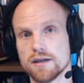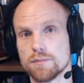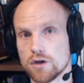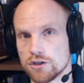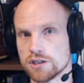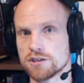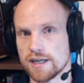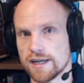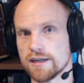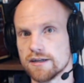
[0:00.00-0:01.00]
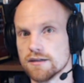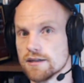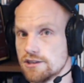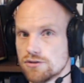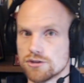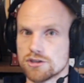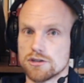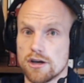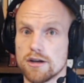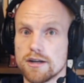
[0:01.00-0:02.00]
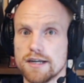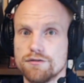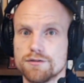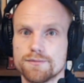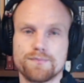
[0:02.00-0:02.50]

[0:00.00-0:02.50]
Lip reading: Projects Area Resources Archive.